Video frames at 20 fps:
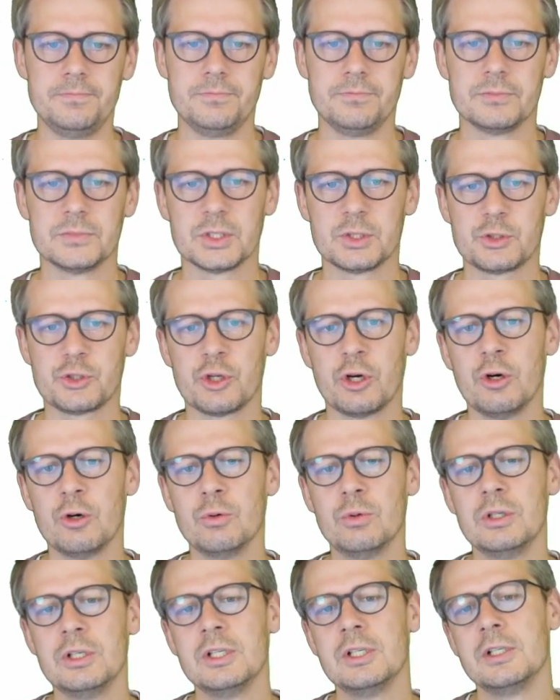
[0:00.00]

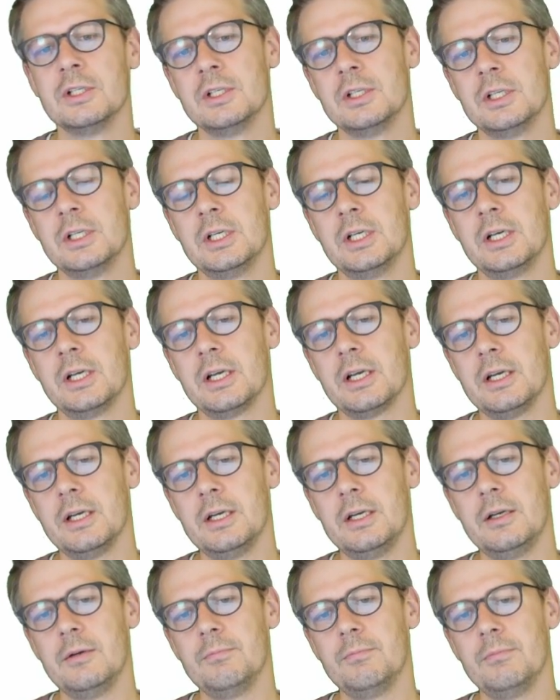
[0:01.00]
So
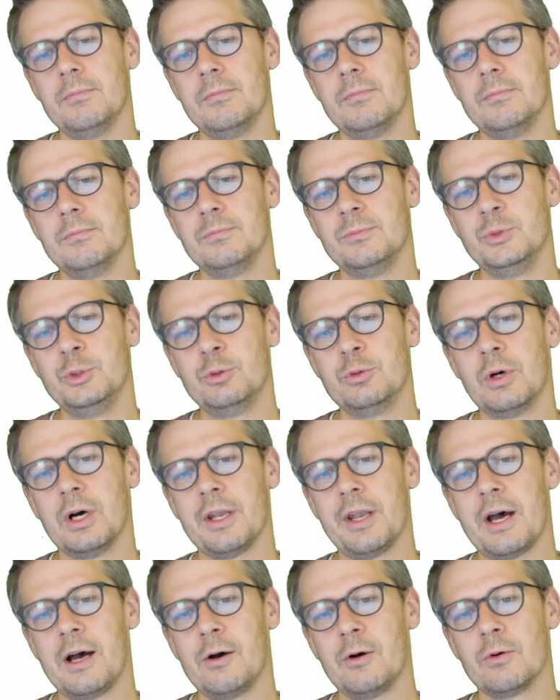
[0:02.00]
you are
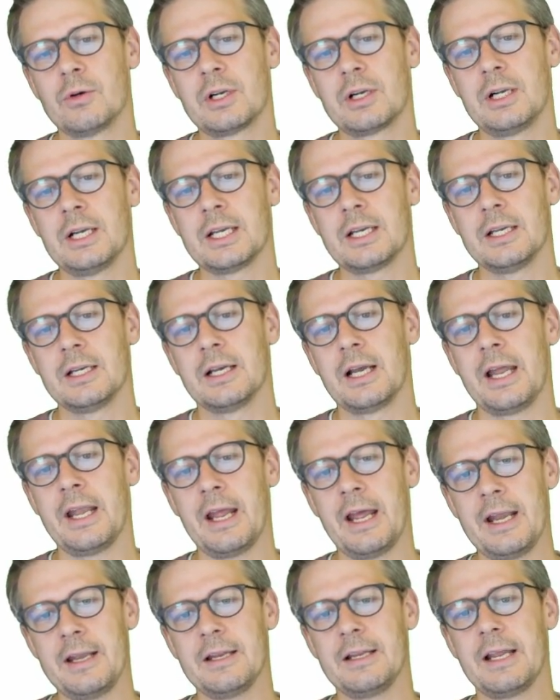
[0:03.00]
now clicking and
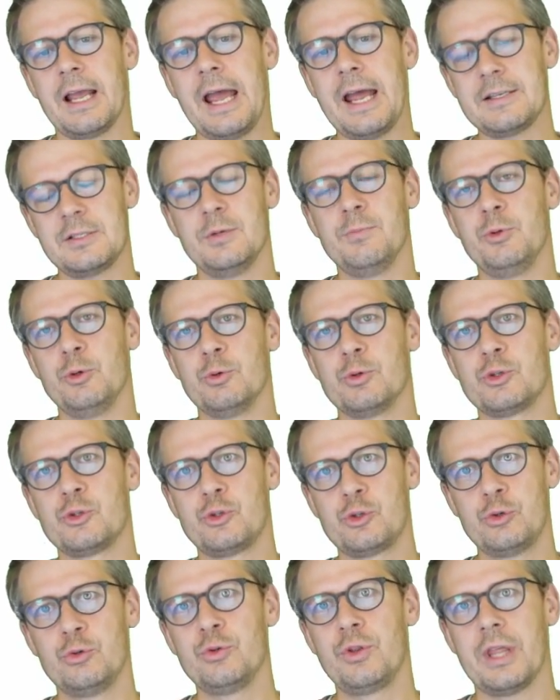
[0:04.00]
adding attributes
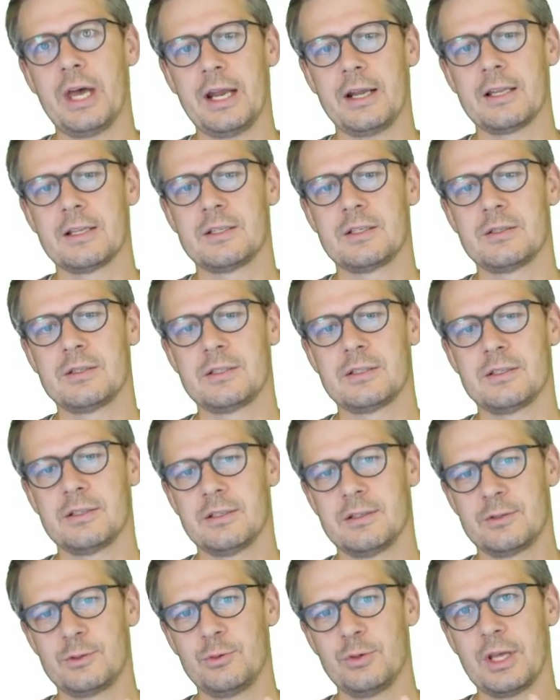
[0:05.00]
to
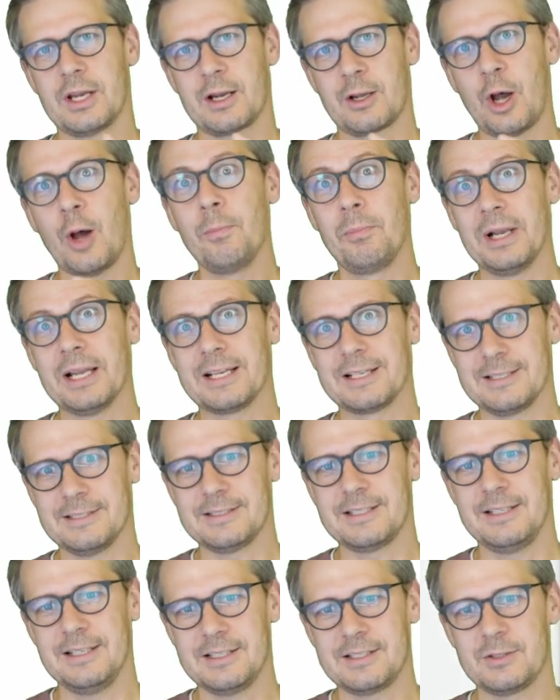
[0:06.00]
that complex
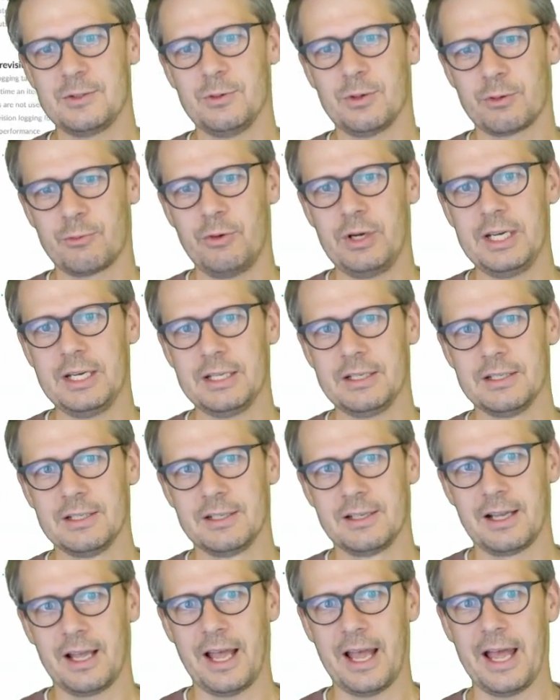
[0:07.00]
list you're creating.
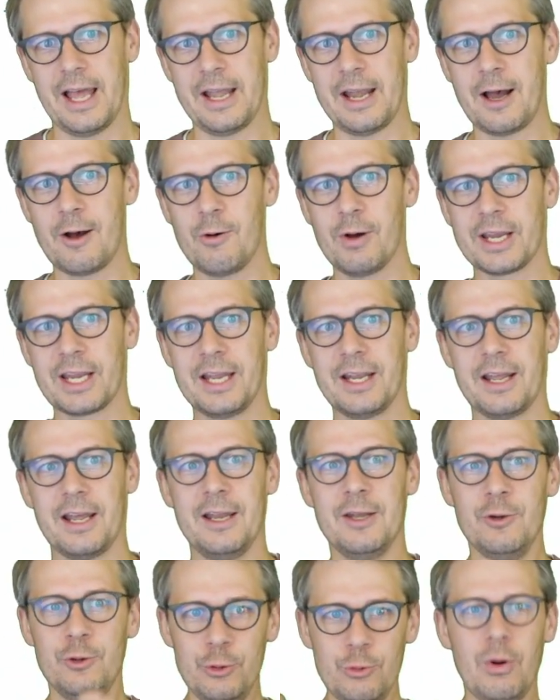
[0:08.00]
And now I get a
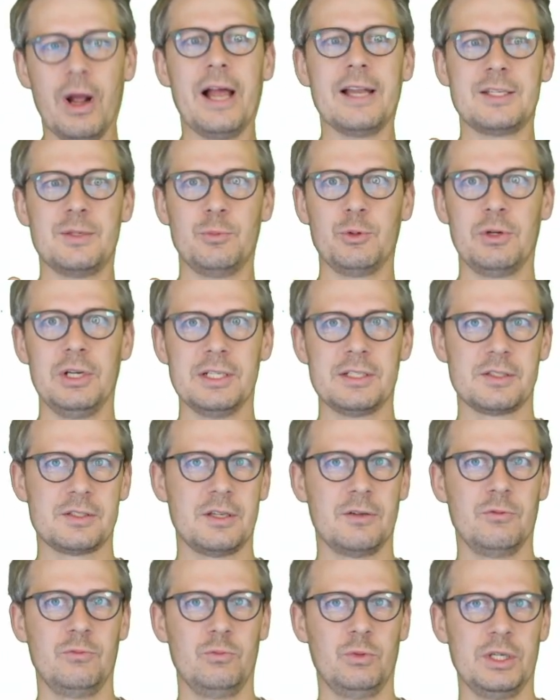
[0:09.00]
new attribute list
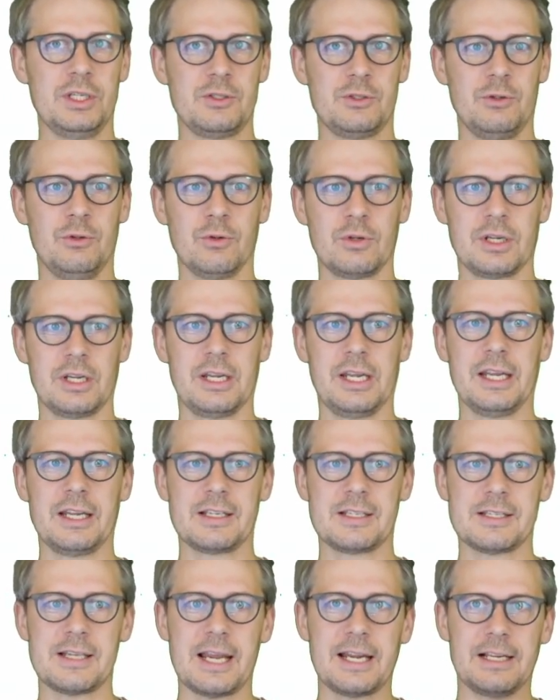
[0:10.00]
which look
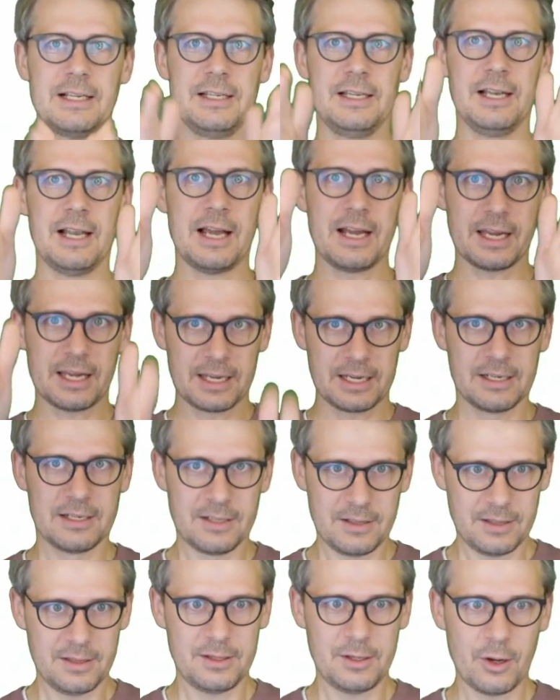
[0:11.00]
exactly like
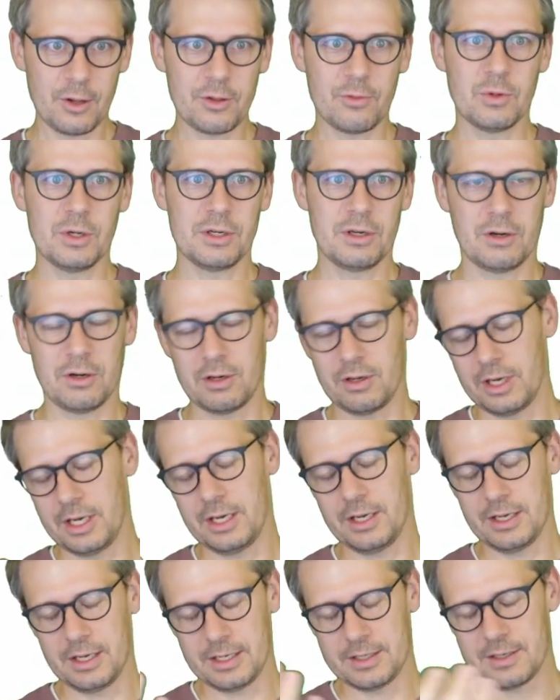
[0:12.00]
the other one, or
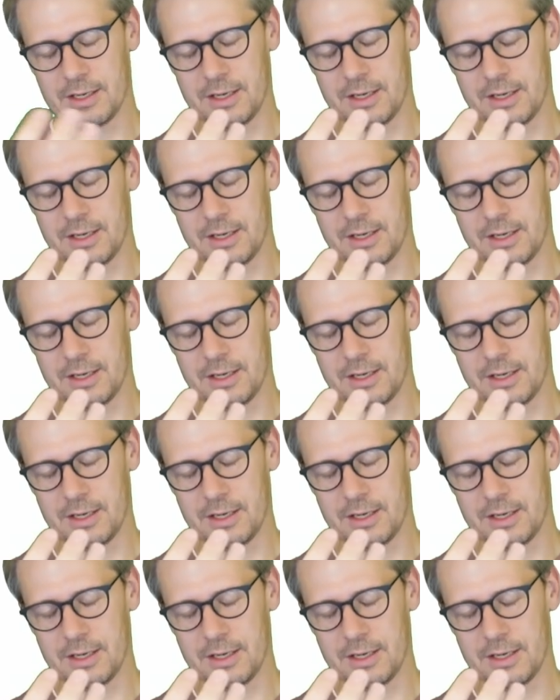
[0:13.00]
a